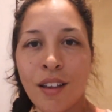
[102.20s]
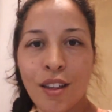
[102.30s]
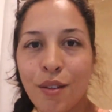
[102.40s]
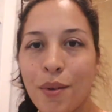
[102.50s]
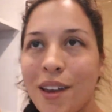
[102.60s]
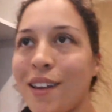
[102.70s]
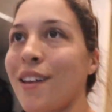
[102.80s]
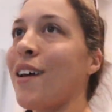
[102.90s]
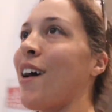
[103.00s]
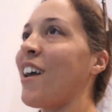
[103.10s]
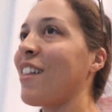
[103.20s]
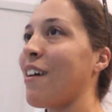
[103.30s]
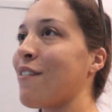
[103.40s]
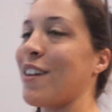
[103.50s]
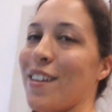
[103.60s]
suite. I
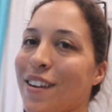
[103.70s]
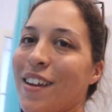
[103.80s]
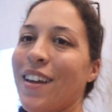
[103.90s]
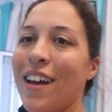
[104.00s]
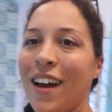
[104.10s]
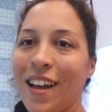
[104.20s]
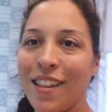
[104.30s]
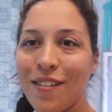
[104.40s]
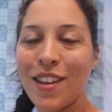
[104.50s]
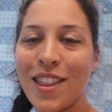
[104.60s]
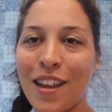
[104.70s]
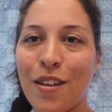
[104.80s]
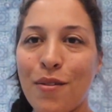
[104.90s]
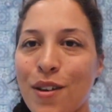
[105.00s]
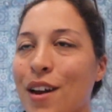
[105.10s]
love it. I love it. Thank
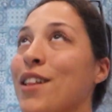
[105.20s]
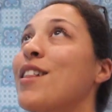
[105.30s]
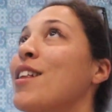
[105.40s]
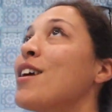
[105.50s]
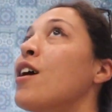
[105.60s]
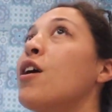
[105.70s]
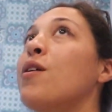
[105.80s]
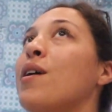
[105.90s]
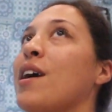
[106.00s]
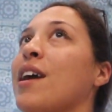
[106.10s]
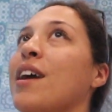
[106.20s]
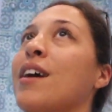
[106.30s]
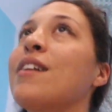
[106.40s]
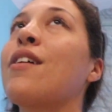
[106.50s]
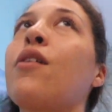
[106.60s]
you, Riyadh CO.
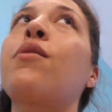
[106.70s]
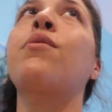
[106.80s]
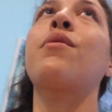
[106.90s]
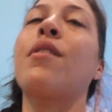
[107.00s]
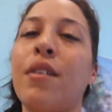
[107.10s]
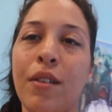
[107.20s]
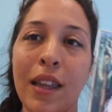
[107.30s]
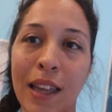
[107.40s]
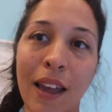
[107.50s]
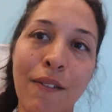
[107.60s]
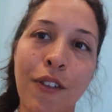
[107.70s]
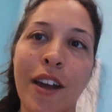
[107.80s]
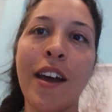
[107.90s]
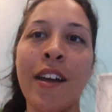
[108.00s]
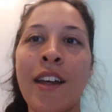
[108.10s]
And oh, you can't
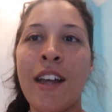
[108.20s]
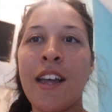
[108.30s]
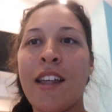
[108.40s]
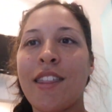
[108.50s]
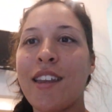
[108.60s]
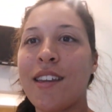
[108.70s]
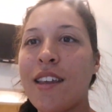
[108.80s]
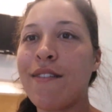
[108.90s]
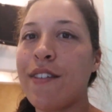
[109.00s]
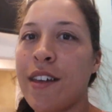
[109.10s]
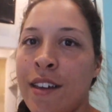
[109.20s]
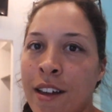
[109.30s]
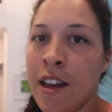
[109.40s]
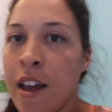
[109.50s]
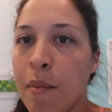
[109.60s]
forget the TV.
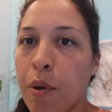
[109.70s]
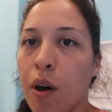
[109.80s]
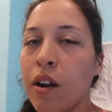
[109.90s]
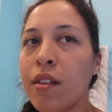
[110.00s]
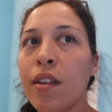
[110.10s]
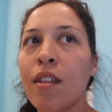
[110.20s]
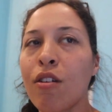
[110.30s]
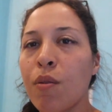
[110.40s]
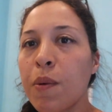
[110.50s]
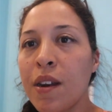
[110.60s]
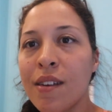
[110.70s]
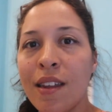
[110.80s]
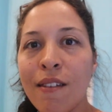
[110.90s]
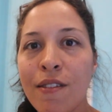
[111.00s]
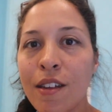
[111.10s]
But honestly, there's been a
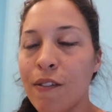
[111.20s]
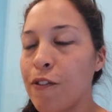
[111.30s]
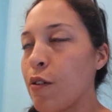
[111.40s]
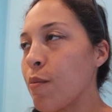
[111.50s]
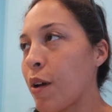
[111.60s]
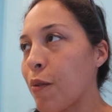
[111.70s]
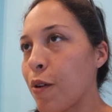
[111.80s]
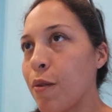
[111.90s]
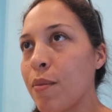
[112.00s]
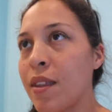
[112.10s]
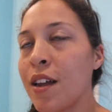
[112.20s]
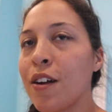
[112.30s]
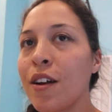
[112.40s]
TV in a few of my rooms here,